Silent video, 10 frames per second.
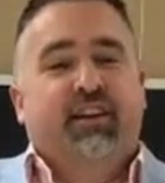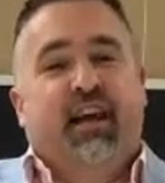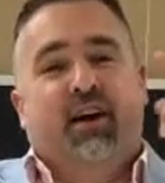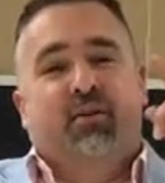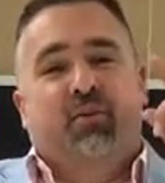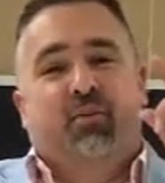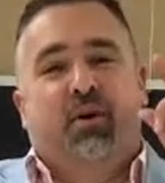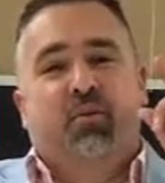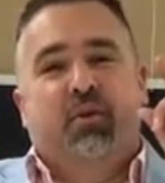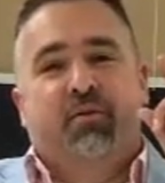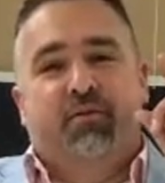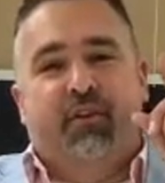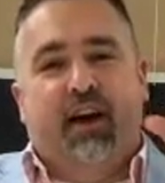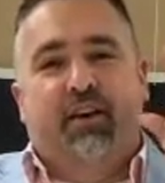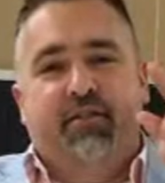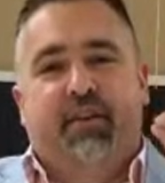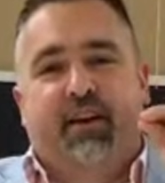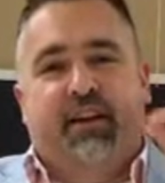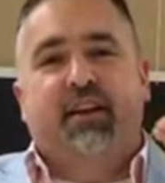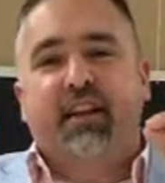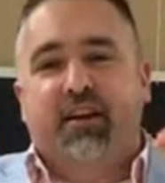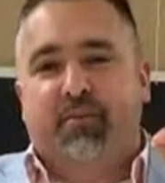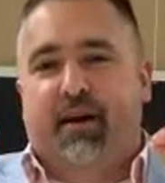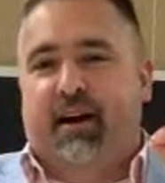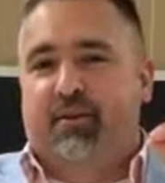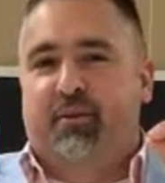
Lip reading: Now, what we're very, very clear about,